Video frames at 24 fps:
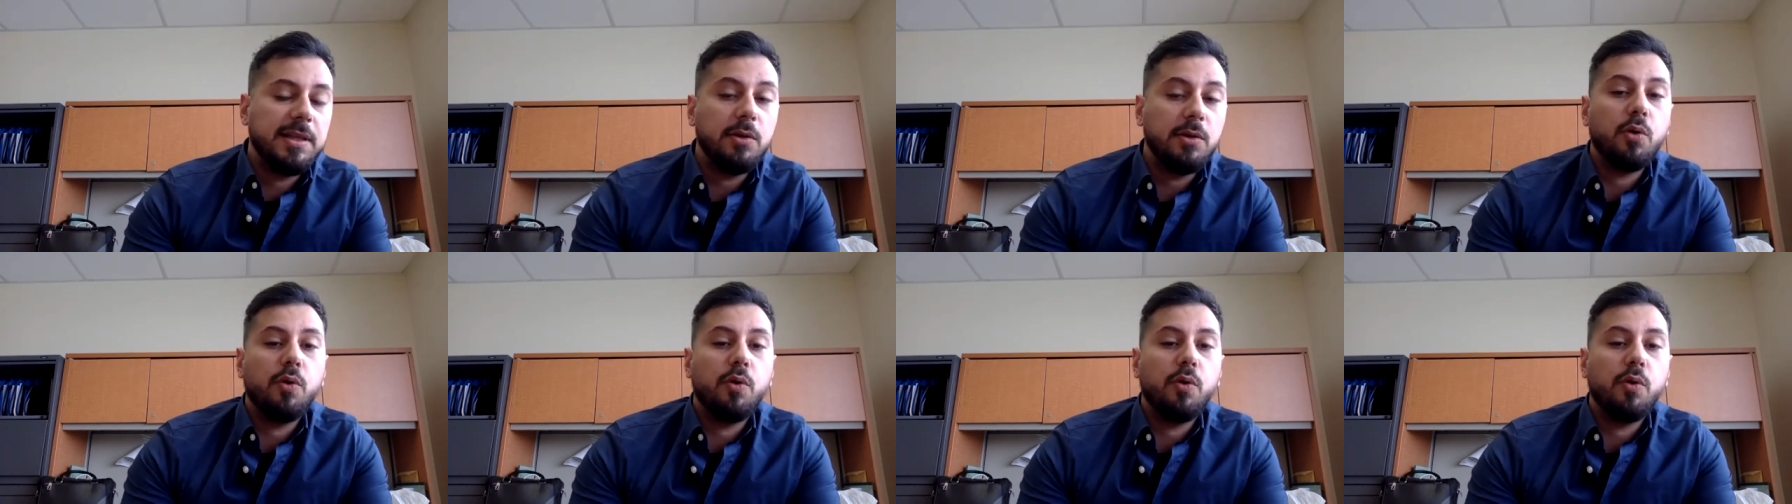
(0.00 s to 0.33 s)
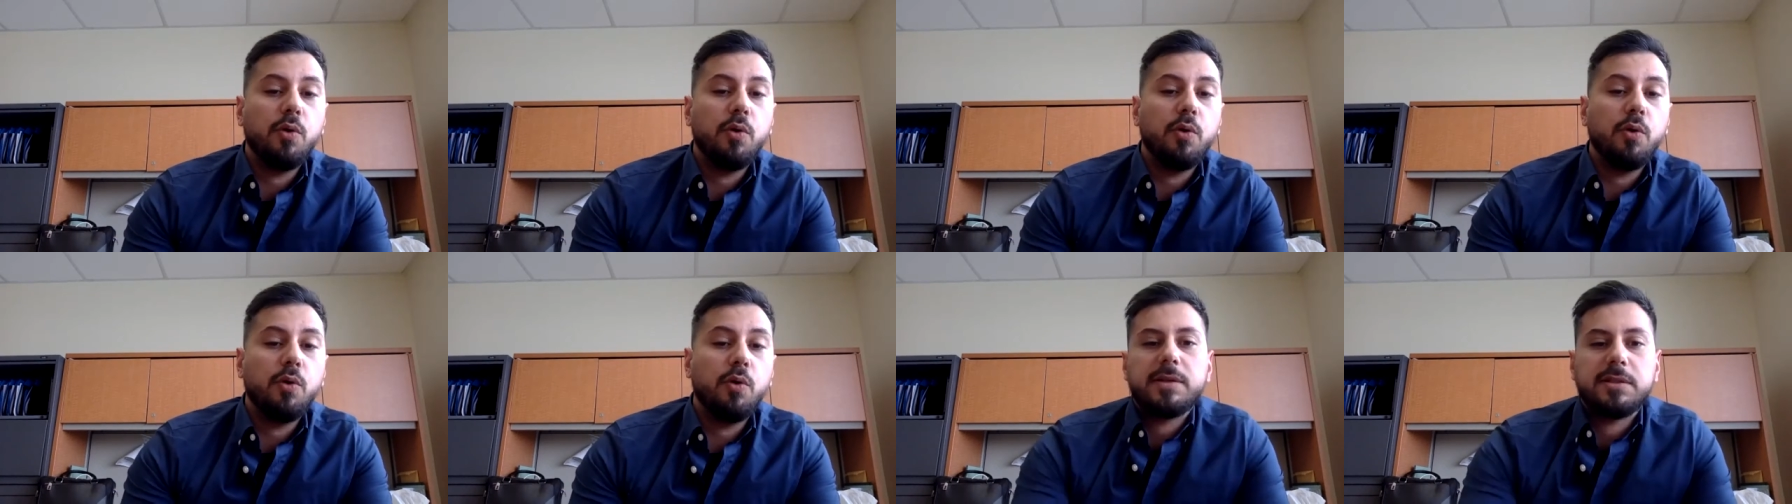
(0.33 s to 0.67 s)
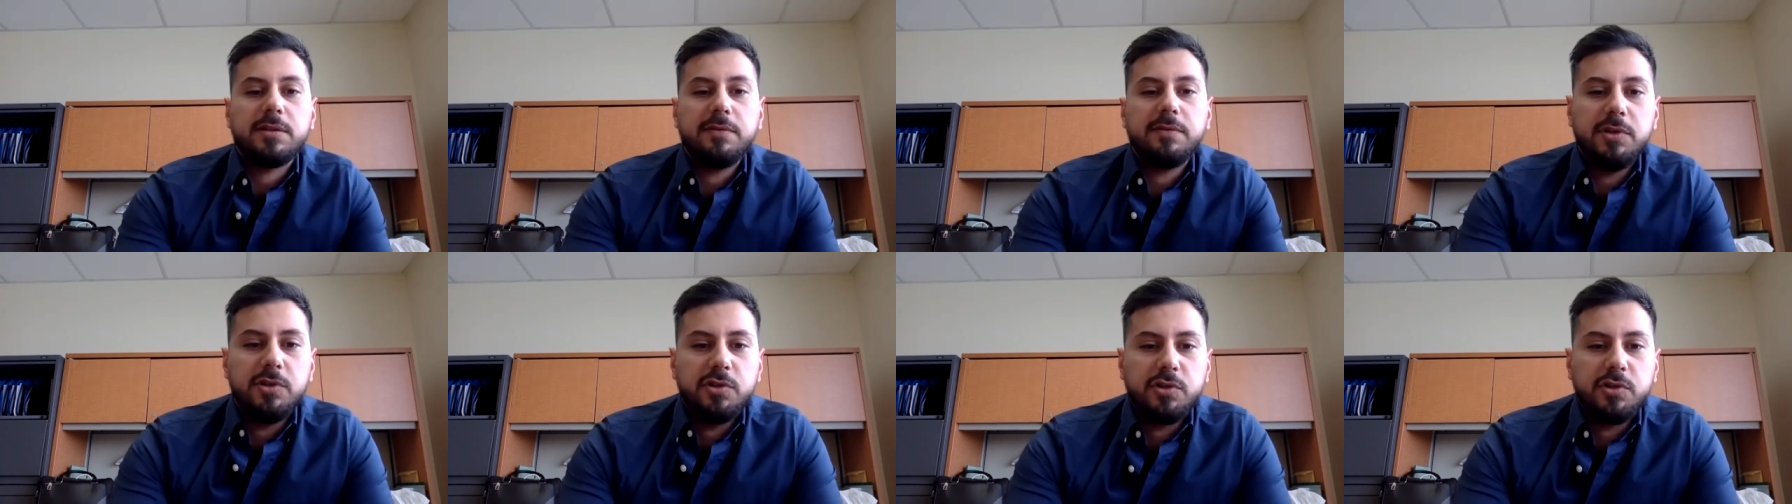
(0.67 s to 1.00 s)
overall cost
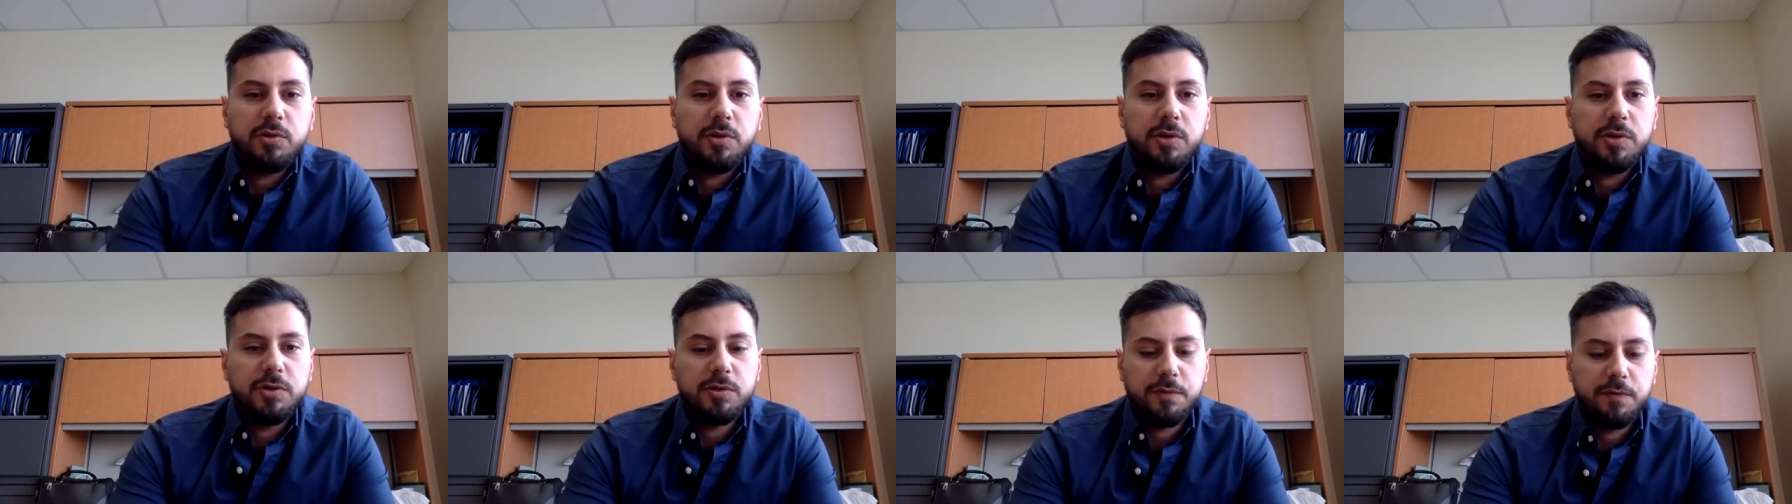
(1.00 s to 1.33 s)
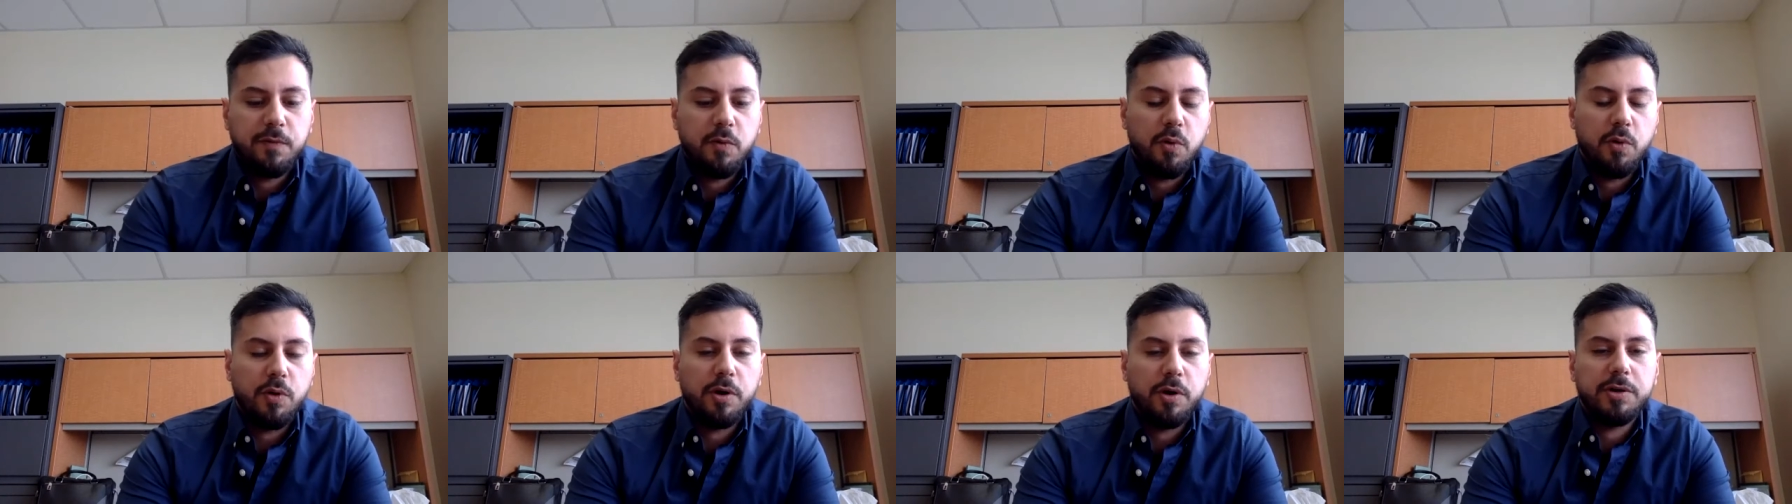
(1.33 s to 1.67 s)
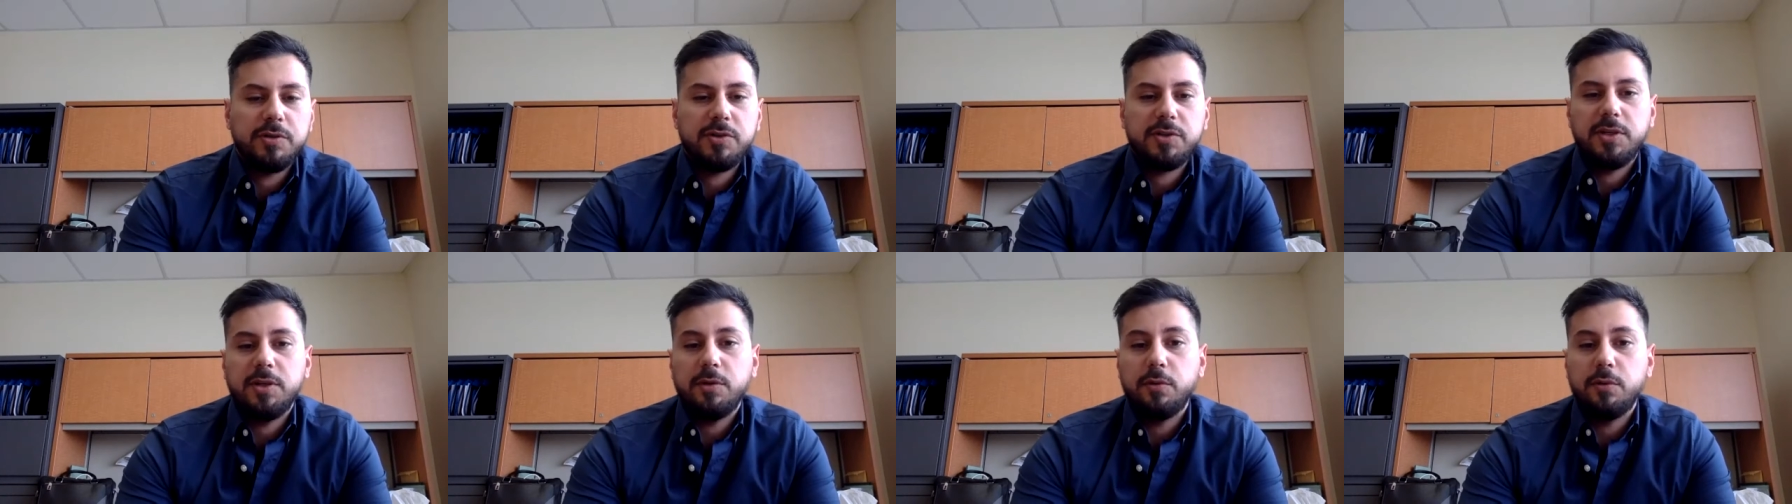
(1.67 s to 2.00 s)
of insurance for
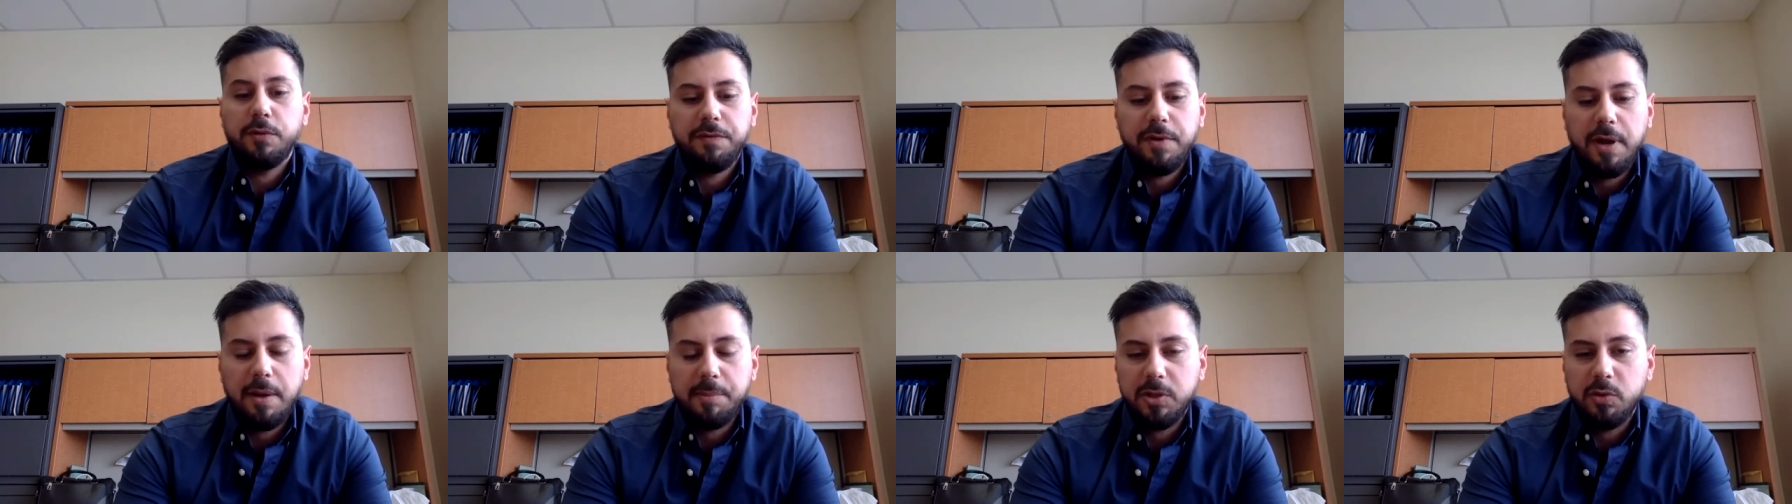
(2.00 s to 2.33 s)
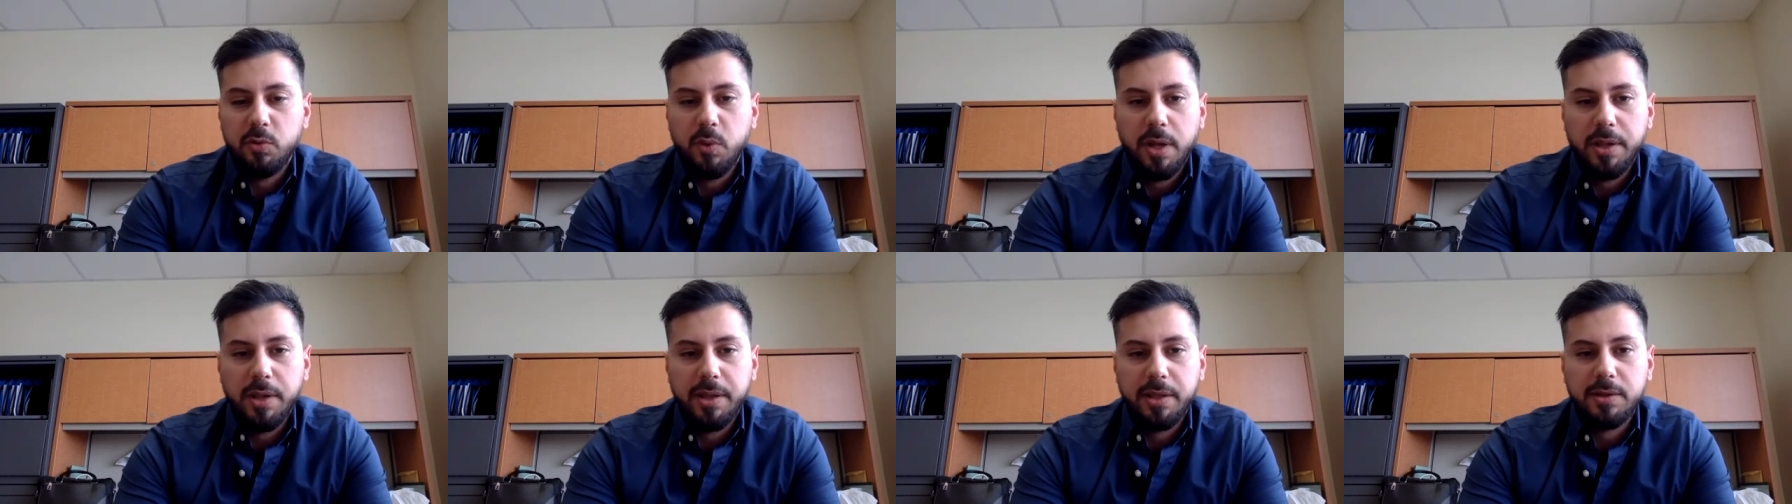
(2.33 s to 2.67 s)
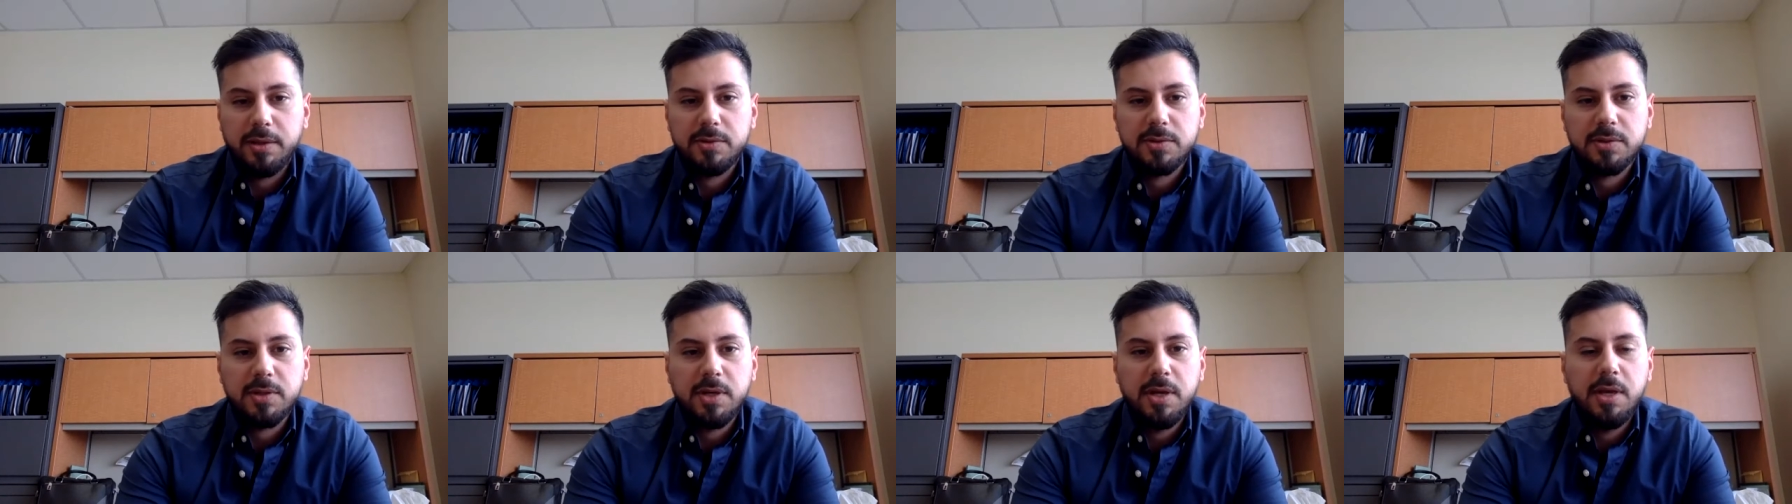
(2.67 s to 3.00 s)
single family
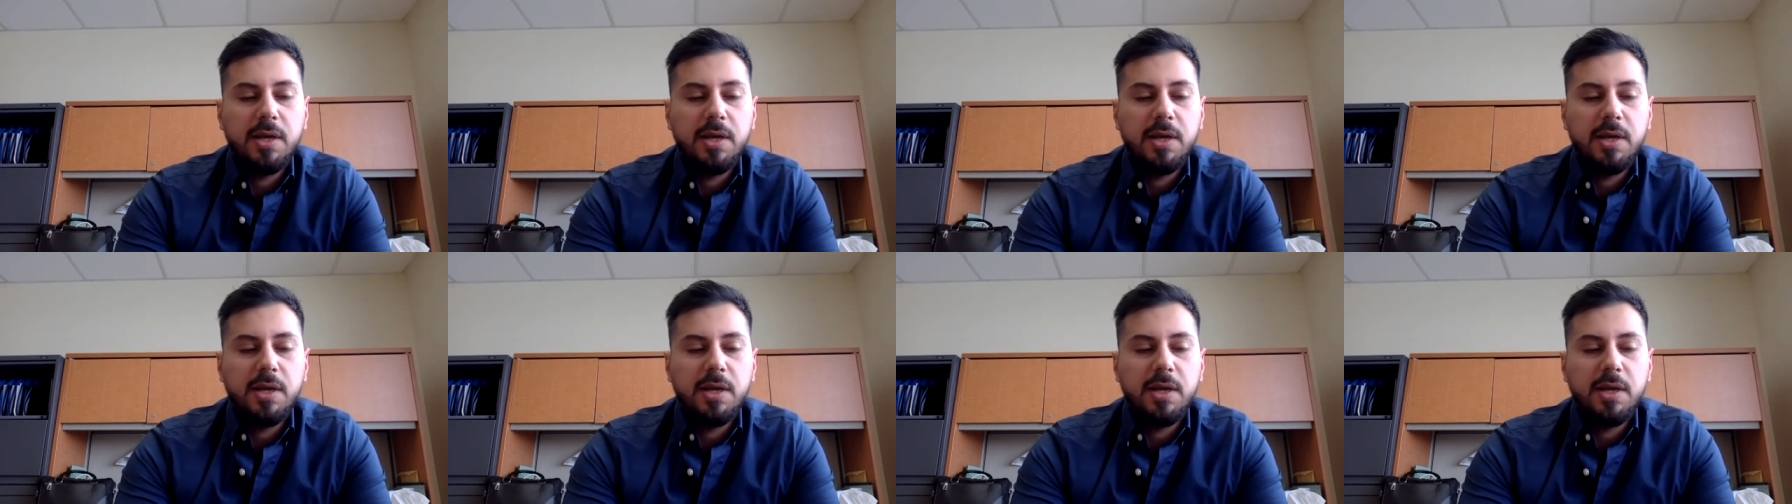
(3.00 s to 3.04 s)
dwellings,